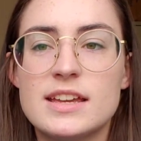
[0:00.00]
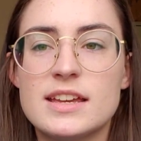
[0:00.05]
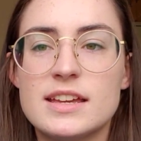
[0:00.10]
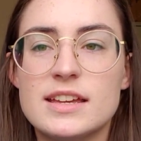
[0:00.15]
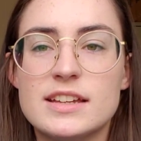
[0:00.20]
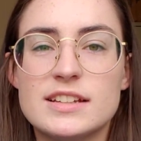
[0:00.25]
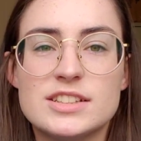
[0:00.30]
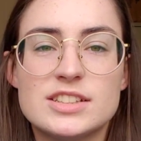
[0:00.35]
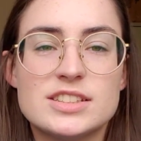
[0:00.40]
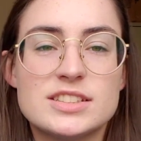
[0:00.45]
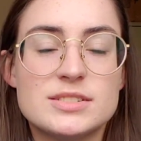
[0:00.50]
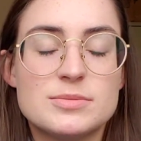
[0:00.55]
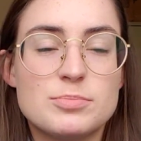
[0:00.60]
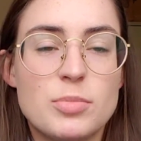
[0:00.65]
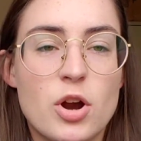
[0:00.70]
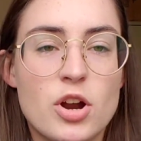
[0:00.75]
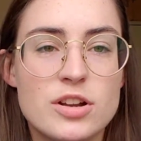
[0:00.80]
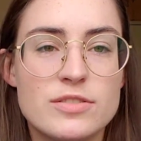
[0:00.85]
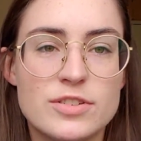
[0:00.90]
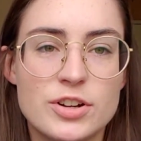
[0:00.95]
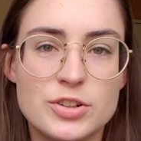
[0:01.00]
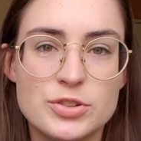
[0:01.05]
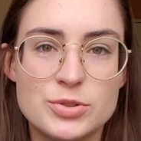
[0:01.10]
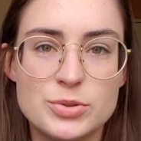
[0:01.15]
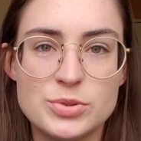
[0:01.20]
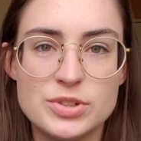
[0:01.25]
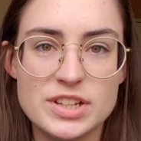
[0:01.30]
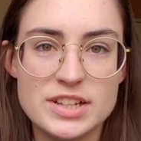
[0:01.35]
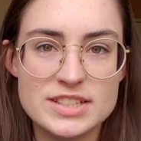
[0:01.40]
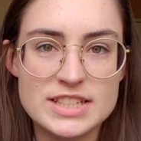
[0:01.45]
it's part of our
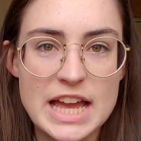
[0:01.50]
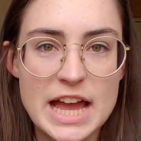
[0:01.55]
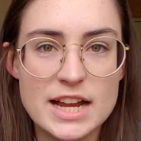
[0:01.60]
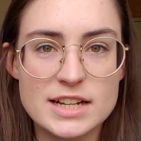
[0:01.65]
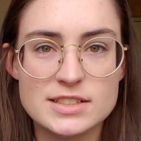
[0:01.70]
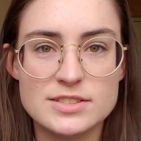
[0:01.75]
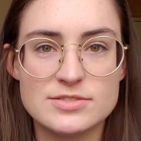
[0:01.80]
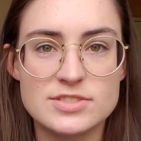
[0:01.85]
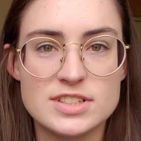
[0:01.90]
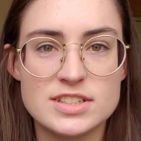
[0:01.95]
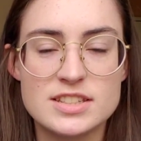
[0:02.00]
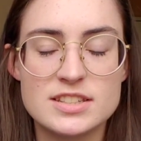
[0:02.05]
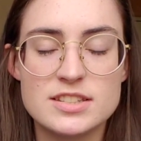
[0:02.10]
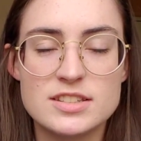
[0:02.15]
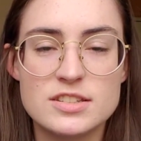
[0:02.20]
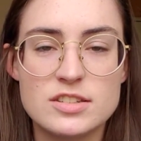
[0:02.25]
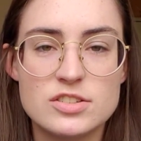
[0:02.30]
duty as activists